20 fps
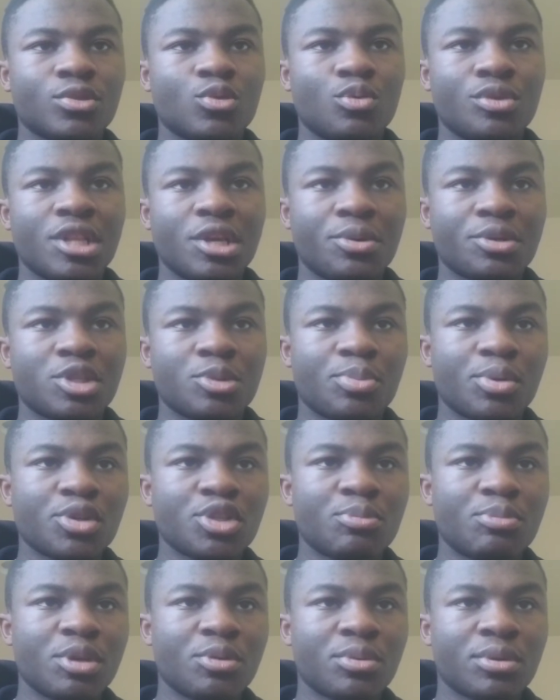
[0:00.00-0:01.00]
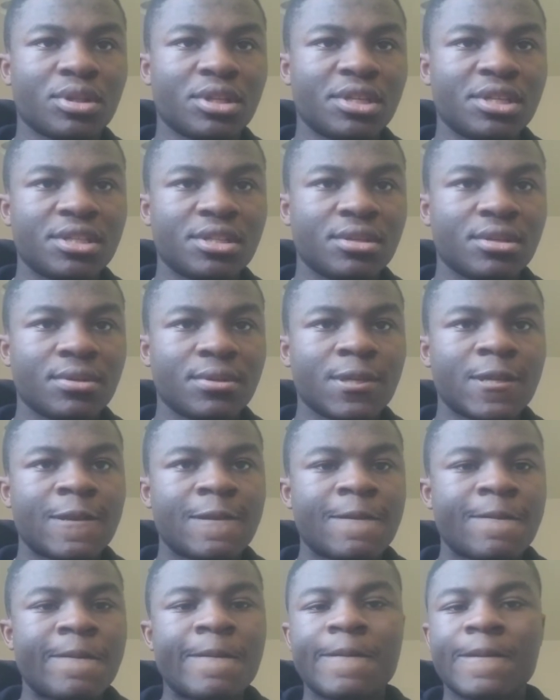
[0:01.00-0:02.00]
when they were supposed to be released
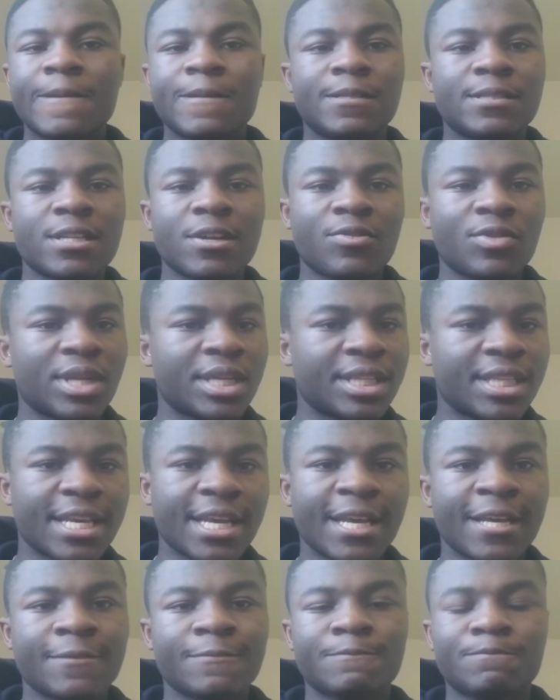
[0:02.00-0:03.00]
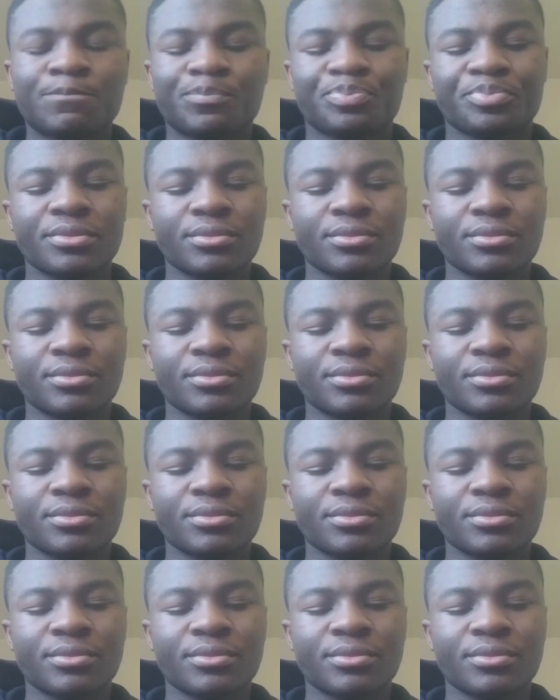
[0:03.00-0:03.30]
and stuff like that.